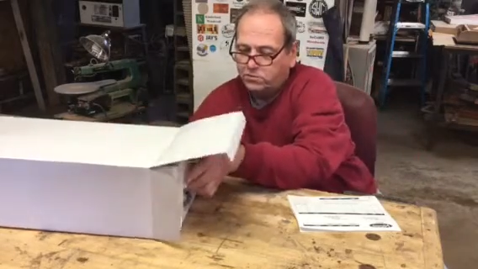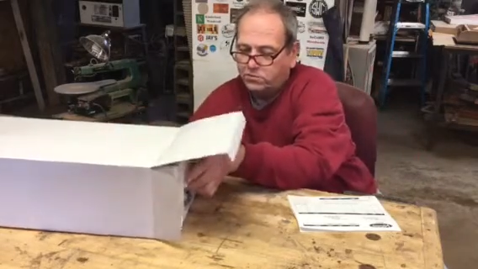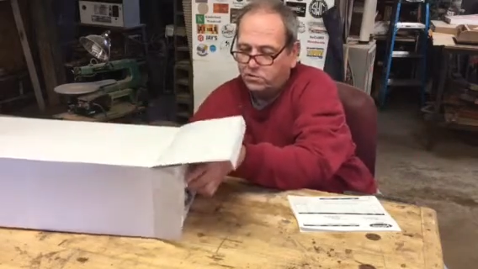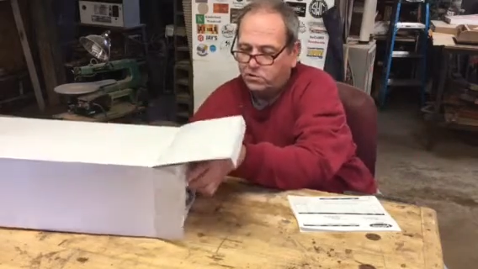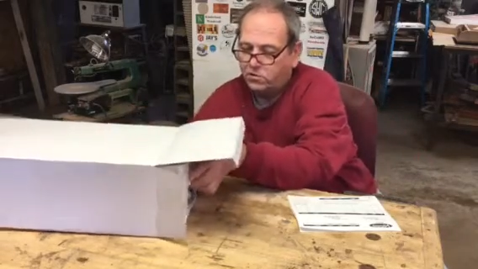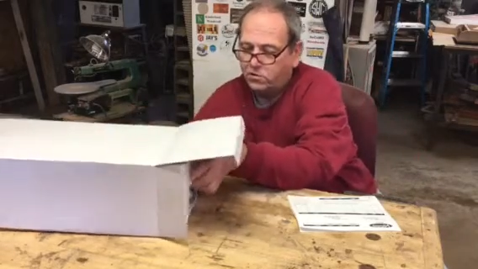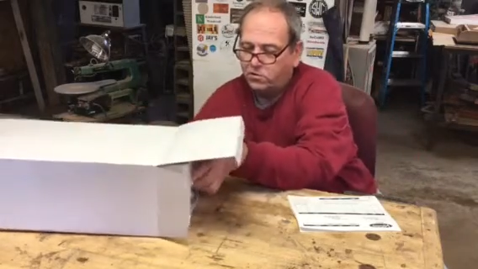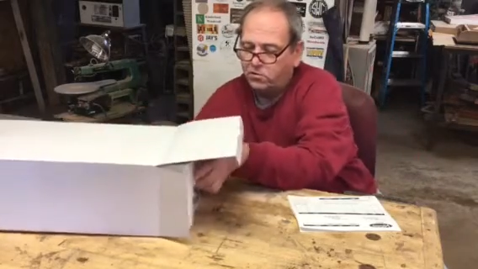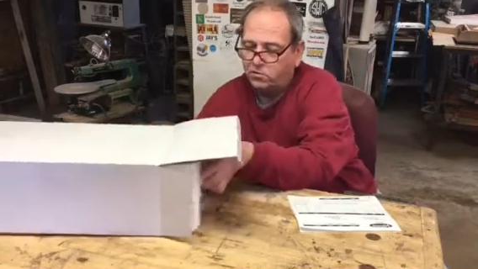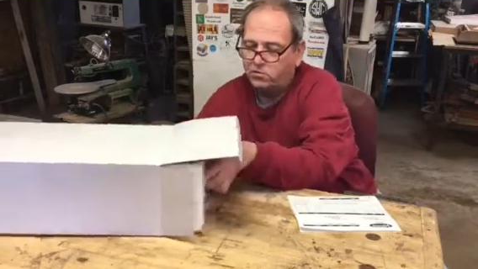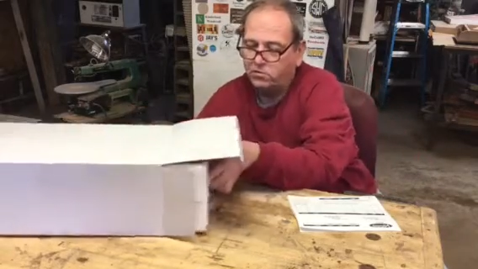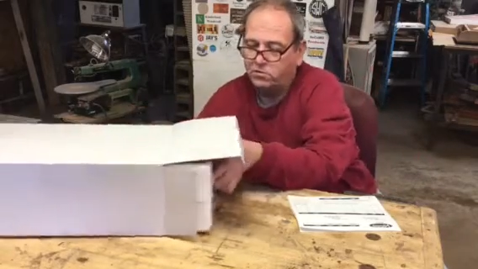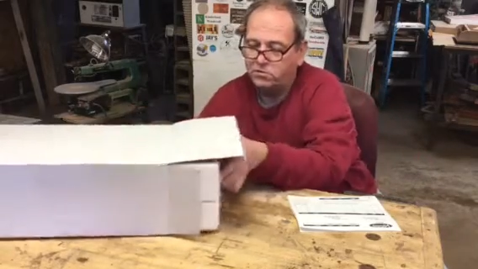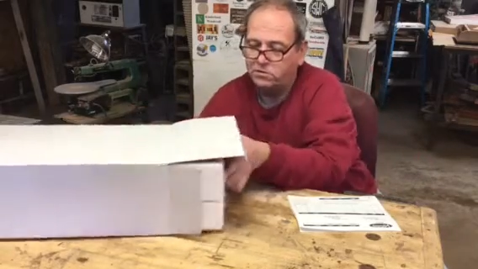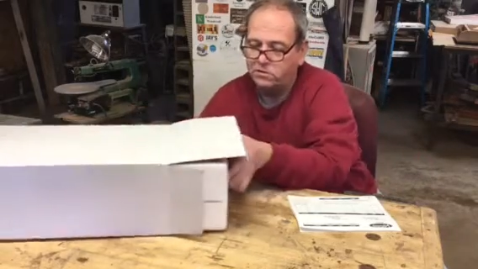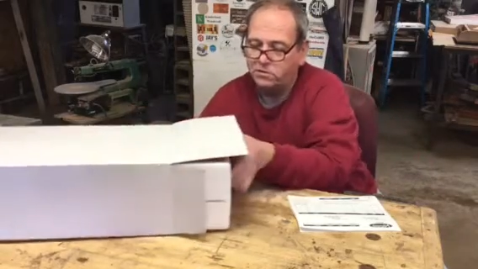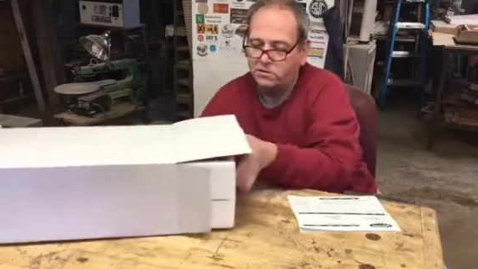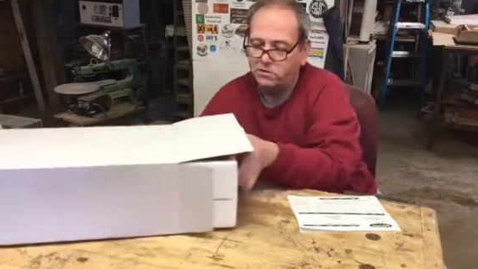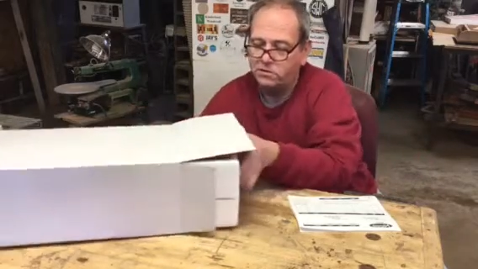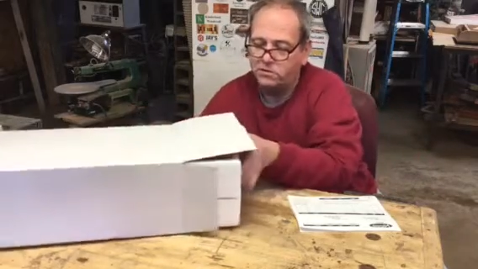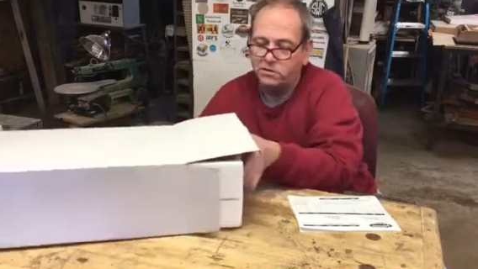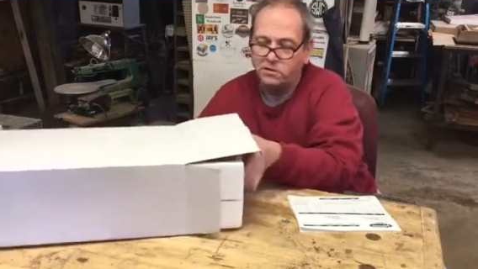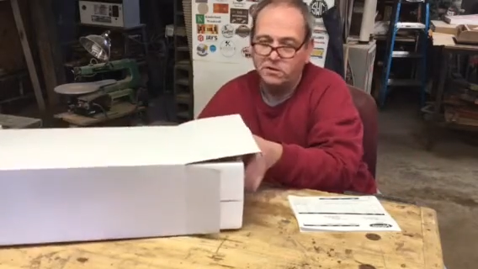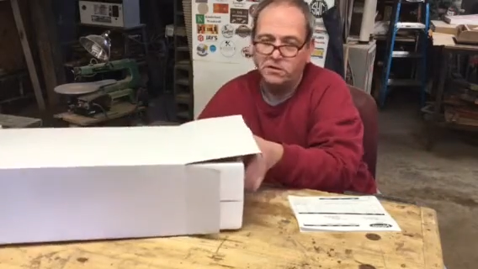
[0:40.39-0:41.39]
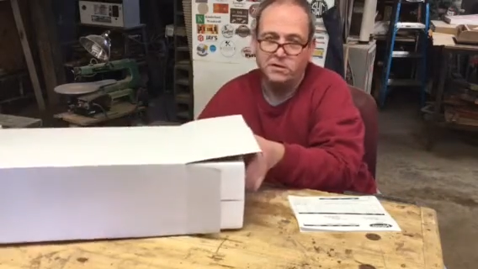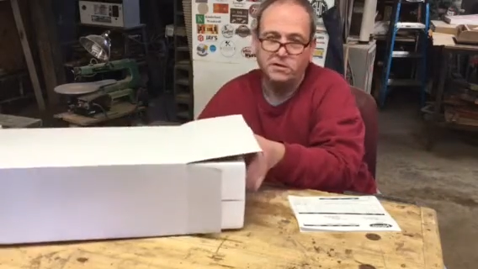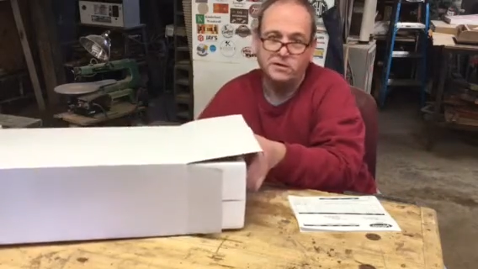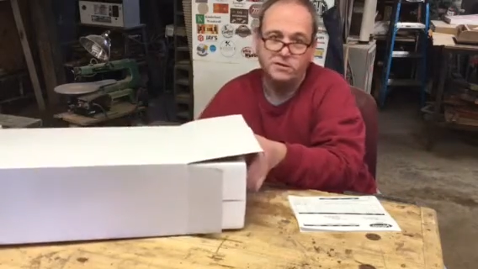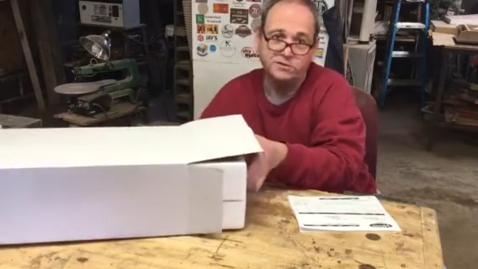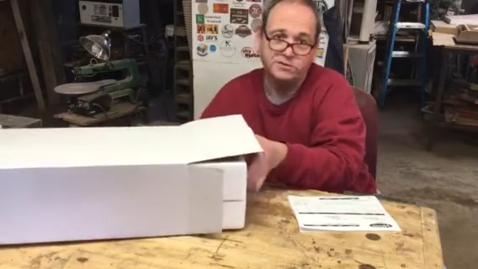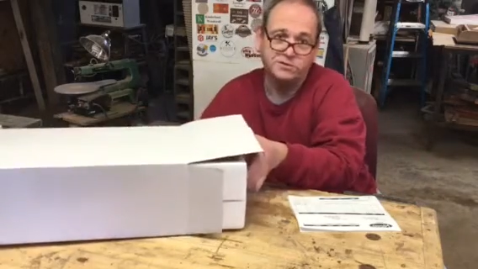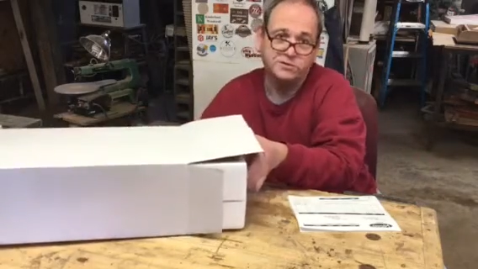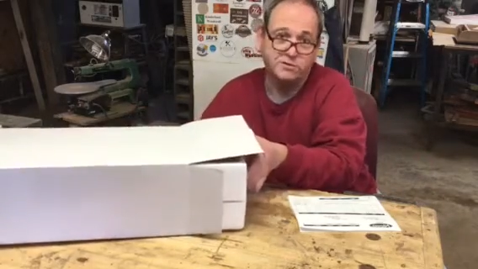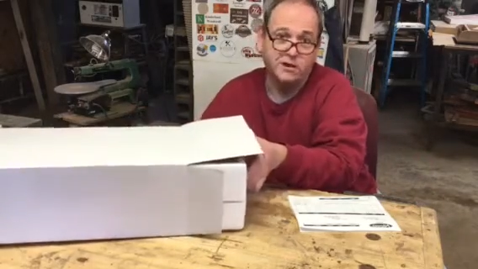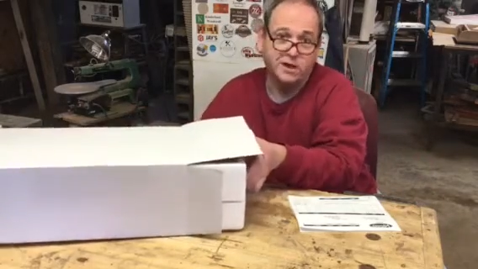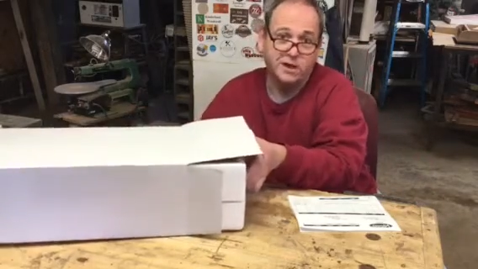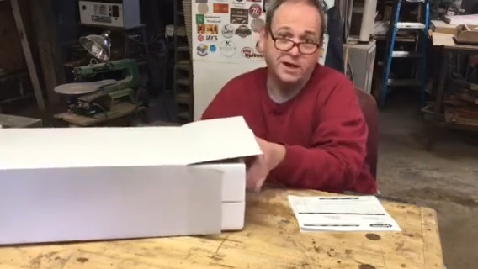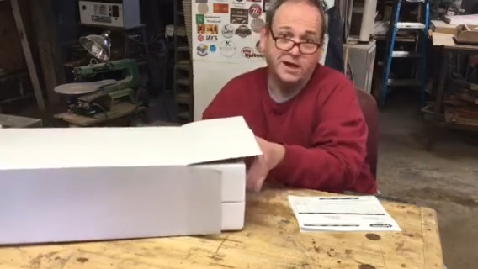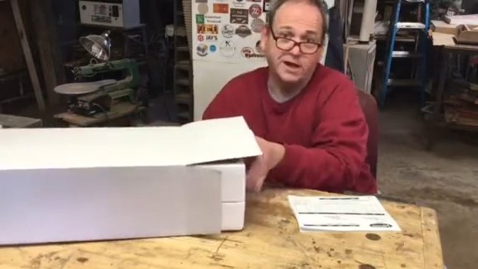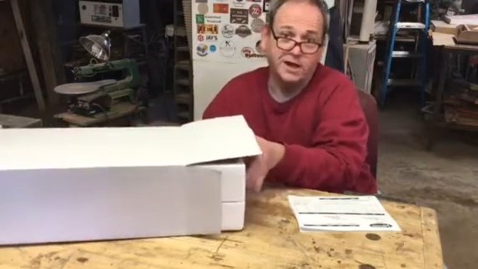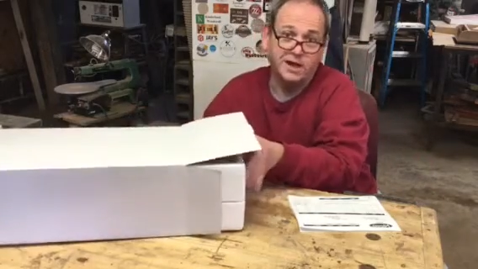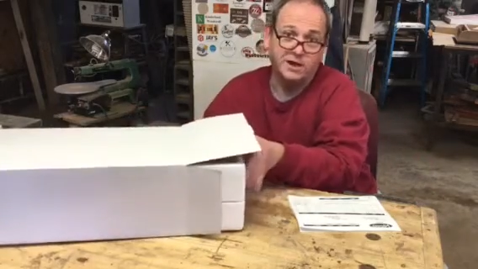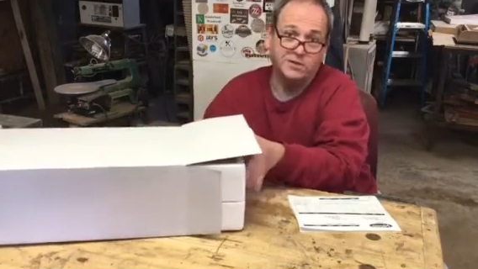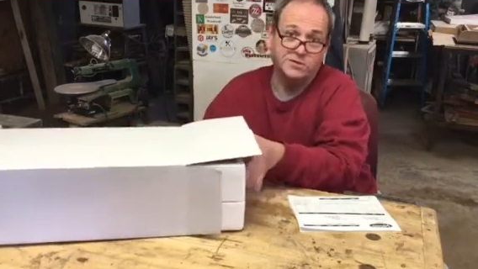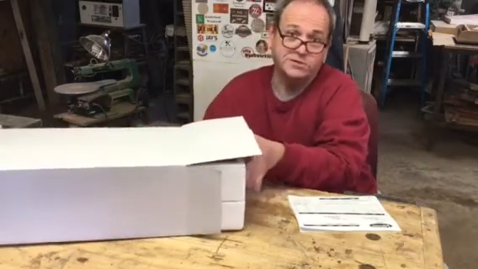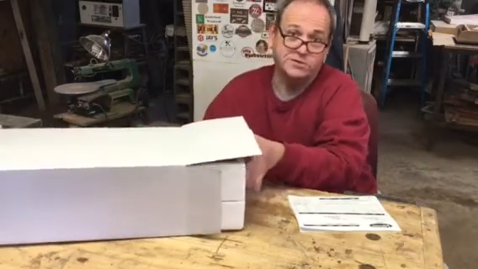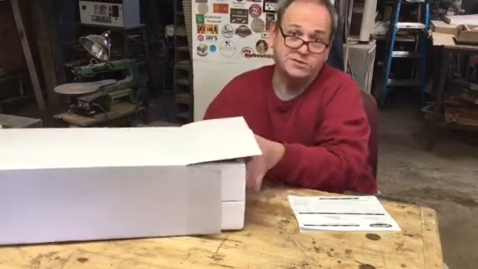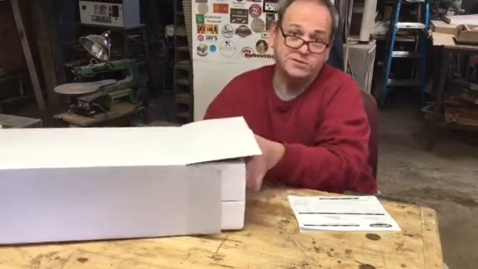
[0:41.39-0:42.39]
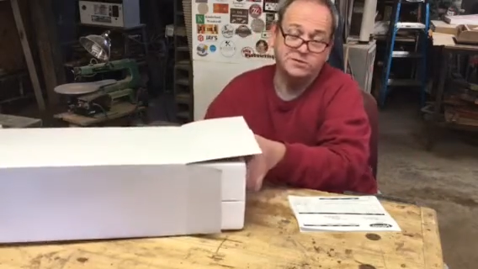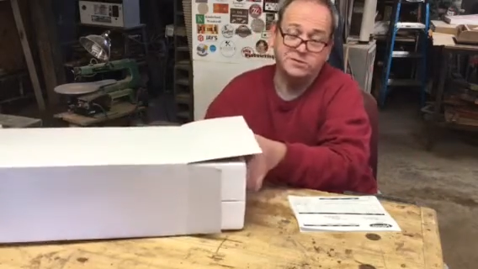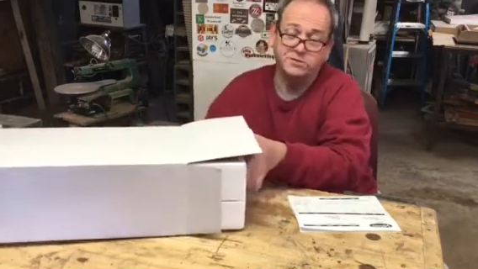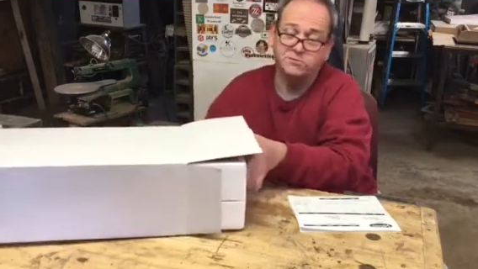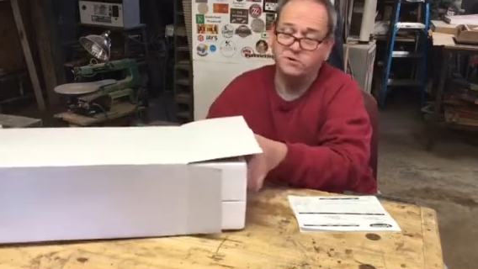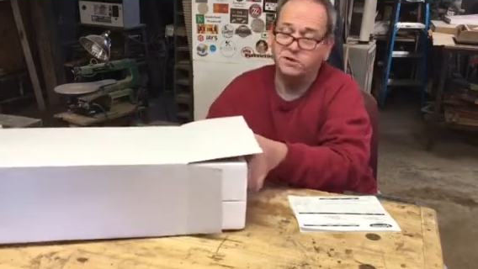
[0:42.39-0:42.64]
So let's drag it out and see